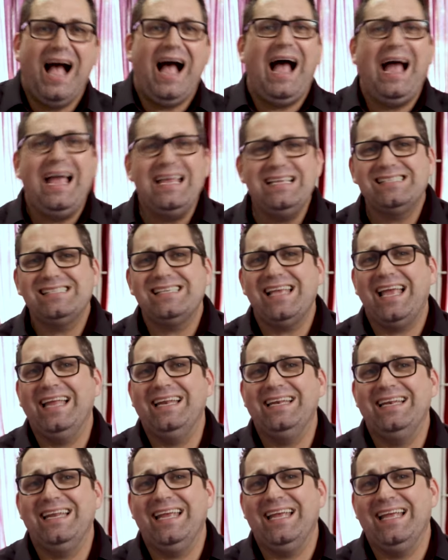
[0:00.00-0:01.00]
I
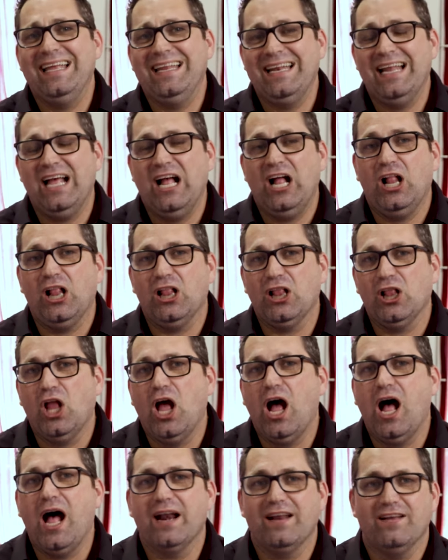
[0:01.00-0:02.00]
send in a
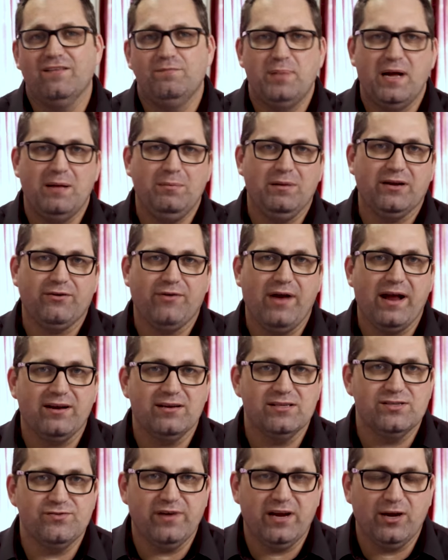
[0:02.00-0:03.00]
lot of public
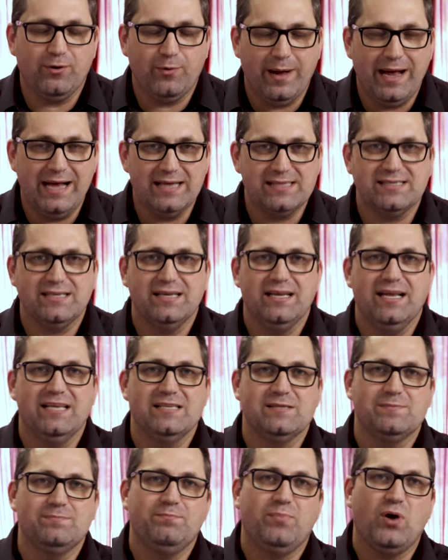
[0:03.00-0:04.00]
records requests
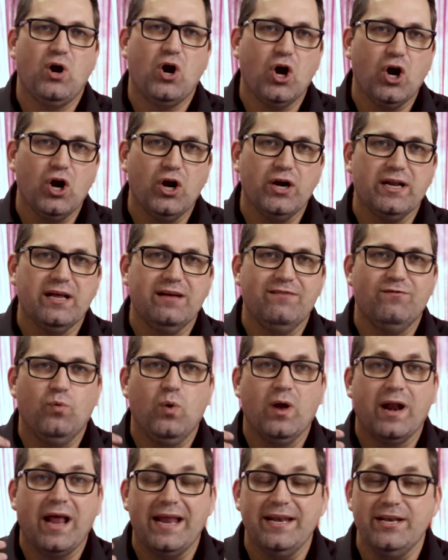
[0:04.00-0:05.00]
as part of
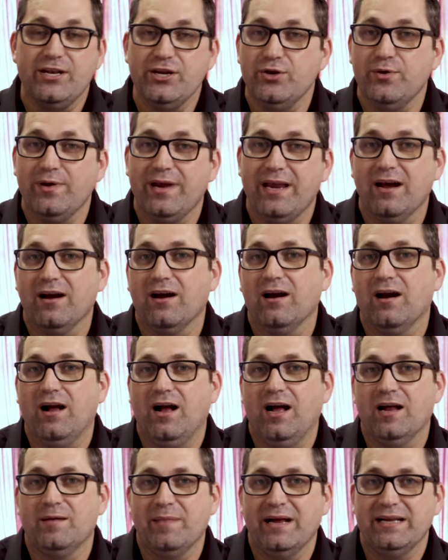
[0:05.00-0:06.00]
what I do here
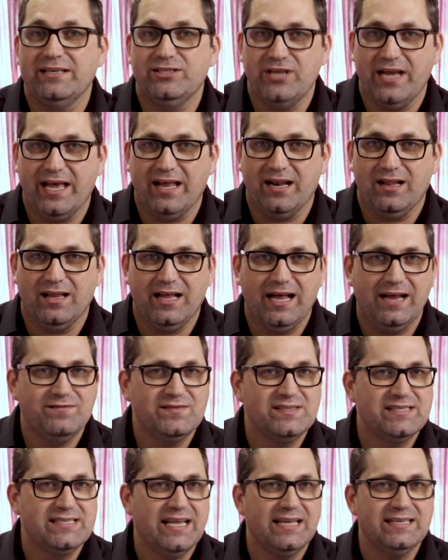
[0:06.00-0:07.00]
on my channel.
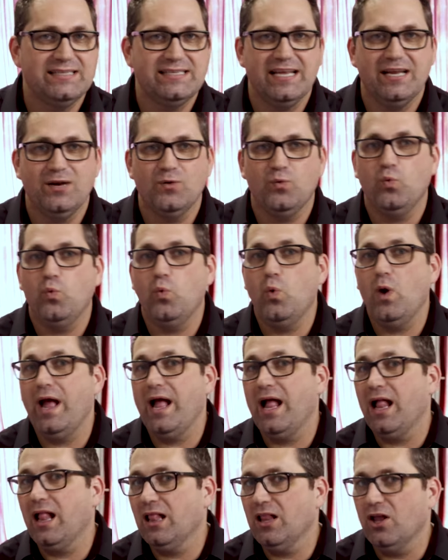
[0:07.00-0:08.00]
I've sent in
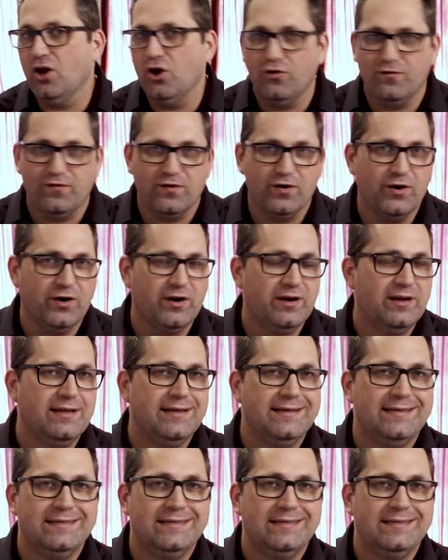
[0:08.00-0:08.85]
well over